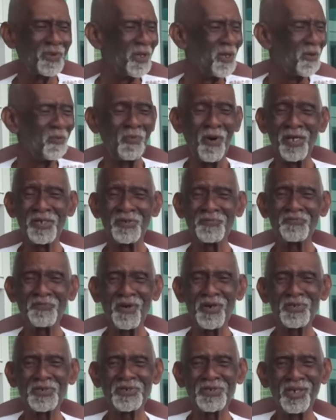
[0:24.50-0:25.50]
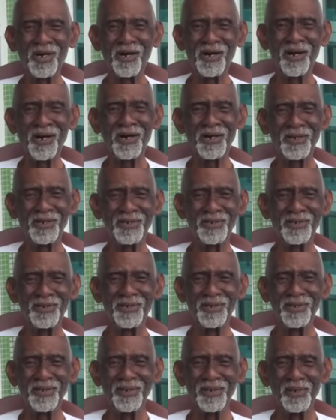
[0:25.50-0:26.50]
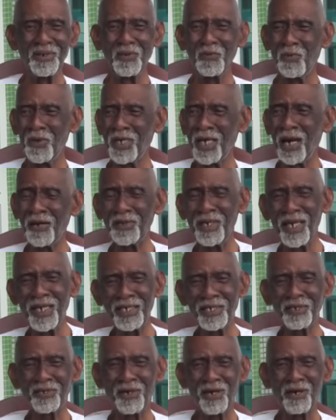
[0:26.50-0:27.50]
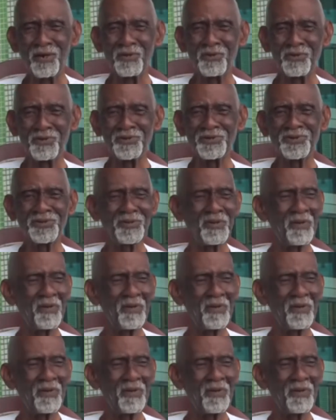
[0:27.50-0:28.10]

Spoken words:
When they first saw her without any clothes,